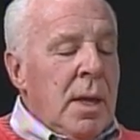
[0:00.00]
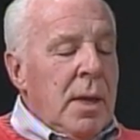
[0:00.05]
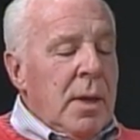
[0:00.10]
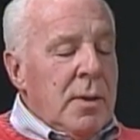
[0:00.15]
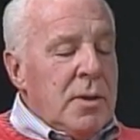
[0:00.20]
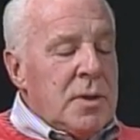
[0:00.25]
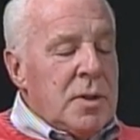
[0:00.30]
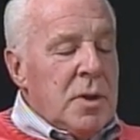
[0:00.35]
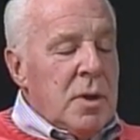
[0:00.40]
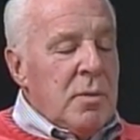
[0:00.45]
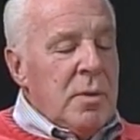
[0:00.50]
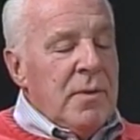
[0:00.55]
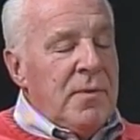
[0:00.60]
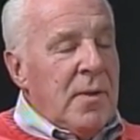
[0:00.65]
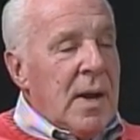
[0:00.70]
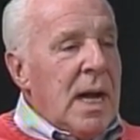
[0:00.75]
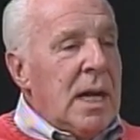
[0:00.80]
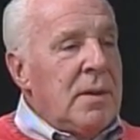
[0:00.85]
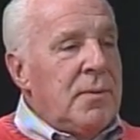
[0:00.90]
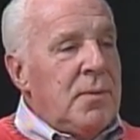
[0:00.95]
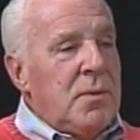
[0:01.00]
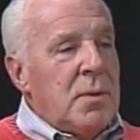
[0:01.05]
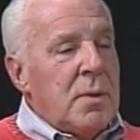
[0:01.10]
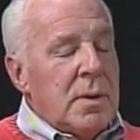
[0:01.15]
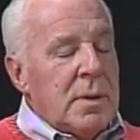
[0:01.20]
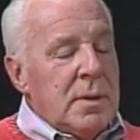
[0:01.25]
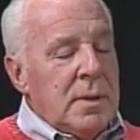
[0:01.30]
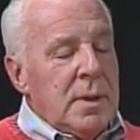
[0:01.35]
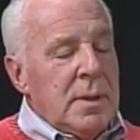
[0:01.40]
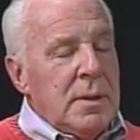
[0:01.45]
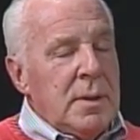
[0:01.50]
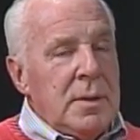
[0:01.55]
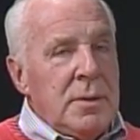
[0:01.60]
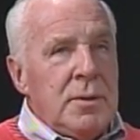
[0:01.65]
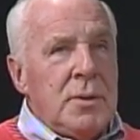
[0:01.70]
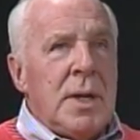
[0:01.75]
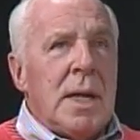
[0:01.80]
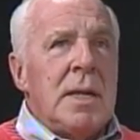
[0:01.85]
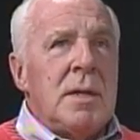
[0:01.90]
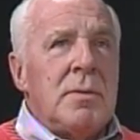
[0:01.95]
So we filed for it, and in
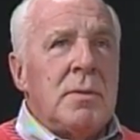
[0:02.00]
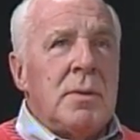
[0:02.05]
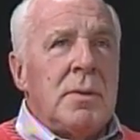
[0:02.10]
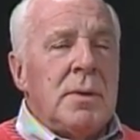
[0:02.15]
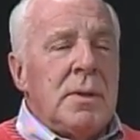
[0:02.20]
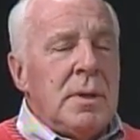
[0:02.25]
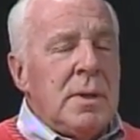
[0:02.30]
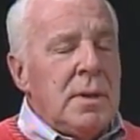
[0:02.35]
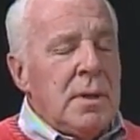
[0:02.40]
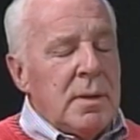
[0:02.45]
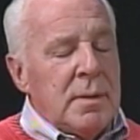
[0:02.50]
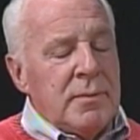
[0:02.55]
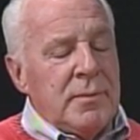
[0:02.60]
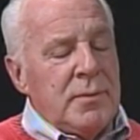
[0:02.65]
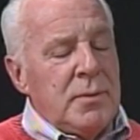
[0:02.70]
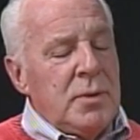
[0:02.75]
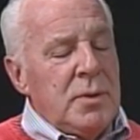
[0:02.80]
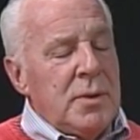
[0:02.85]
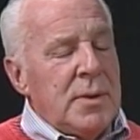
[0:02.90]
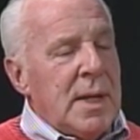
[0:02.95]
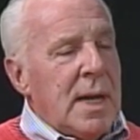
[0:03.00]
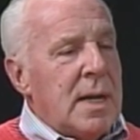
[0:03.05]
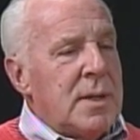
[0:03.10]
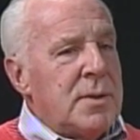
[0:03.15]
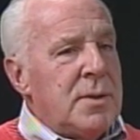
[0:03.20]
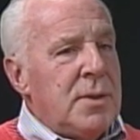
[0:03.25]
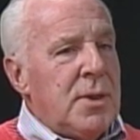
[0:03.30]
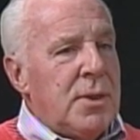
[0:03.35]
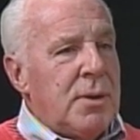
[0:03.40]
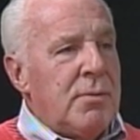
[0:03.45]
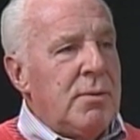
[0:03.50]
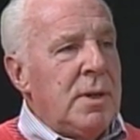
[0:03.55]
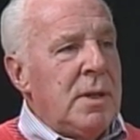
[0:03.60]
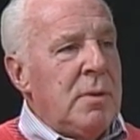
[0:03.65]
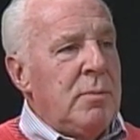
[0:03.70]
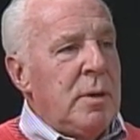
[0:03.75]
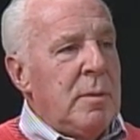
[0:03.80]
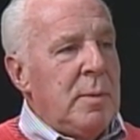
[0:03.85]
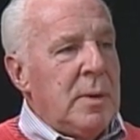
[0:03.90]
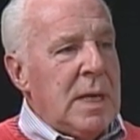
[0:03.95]
January of 2003,
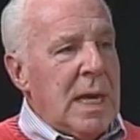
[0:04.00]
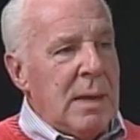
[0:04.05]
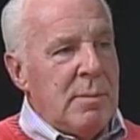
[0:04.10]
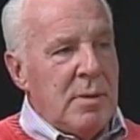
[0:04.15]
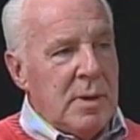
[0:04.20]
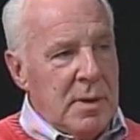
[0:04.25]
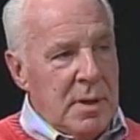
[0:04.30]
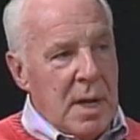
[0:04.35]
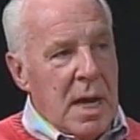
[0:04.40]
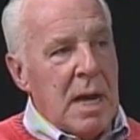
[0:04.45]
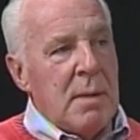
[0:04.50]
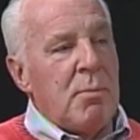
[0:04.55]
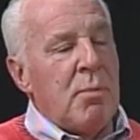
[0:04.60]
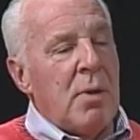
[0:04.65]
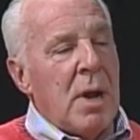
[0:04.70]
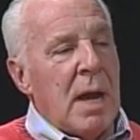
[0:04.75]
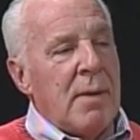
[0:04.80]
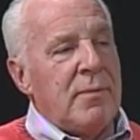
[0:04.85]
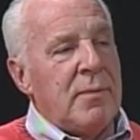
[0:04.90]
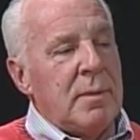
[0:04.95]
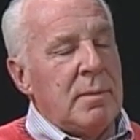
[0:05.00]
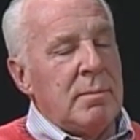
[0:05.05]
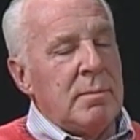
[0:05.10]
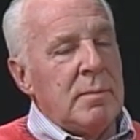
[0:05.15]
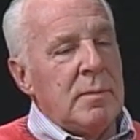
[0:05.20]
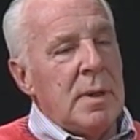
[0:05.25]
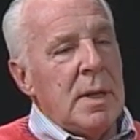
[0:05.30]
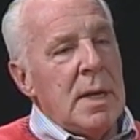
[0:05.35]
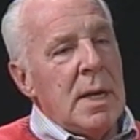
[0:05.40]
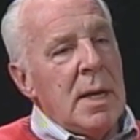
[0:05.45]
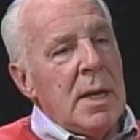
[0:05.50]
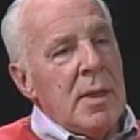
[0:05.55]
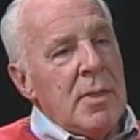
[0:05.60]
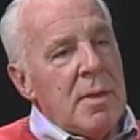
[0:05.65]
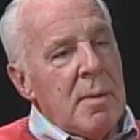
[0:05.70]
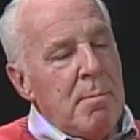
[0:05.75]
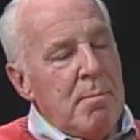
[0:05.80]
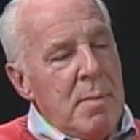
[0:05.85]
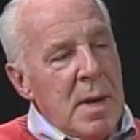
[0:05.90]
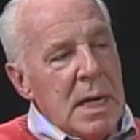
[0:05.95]
we became a nonprofit.
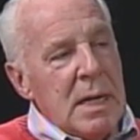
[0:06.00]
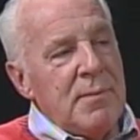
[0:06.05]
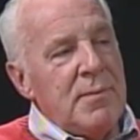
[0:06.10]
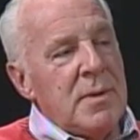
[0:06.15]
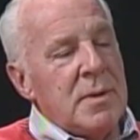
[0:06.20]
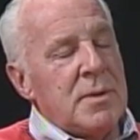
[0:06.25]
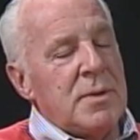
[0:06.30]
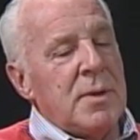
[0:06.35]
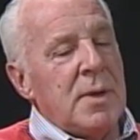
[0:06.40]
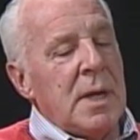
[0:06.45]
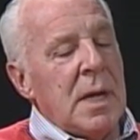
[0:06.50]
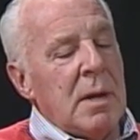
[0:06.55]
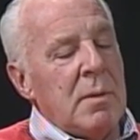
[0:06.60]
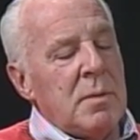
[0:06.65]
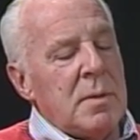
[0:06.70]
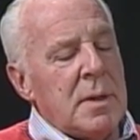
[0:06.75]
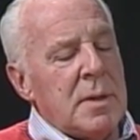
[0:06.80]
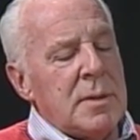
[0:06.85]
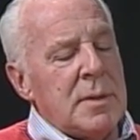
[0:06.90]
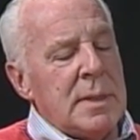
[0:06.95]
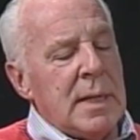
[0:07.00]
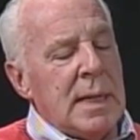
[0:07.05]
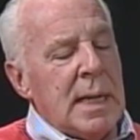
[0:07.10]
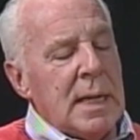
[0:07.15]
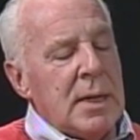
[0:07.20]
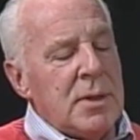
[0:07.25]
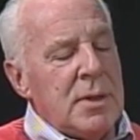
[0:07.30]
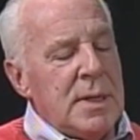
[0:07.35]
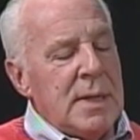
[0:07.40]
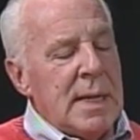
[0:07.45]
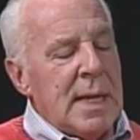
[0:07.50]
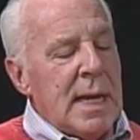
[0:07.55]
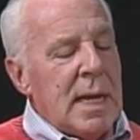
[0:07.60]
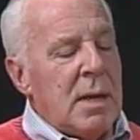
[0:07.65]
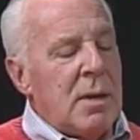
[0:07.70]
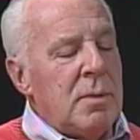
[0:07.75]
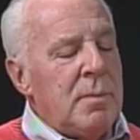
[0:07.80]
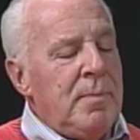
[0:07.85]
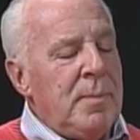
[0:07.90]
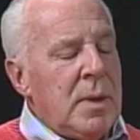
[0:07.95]
The benefits there was I could
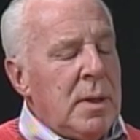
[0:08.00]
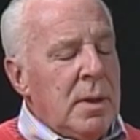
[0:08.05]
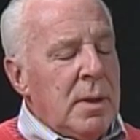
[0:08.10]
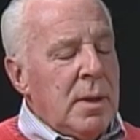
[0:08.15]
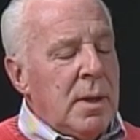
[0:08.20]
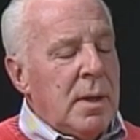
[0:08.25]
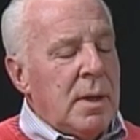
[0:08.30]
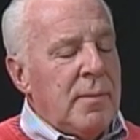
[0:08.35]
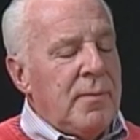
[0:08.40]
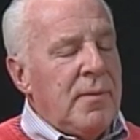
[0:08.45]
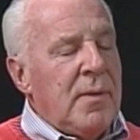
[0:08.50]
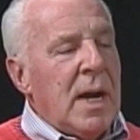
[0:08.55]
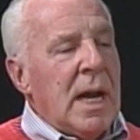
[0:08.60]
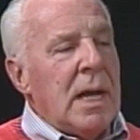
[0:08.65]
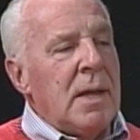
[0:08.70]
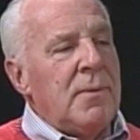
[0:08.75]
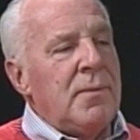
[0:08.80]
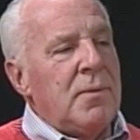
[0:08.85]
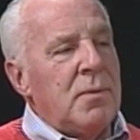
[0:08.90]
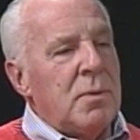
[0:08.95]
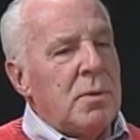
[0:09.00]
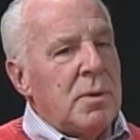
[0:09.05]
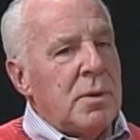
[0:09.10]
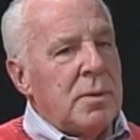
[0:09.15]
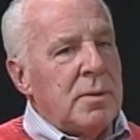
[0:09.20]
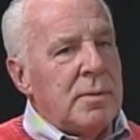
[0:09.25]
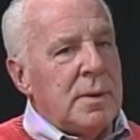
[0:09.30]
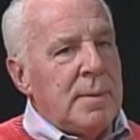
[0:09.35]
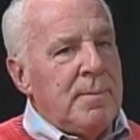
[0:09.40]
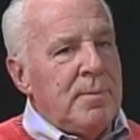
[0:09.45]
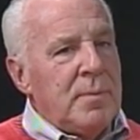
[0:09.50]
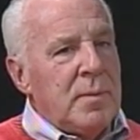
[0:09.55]
now file for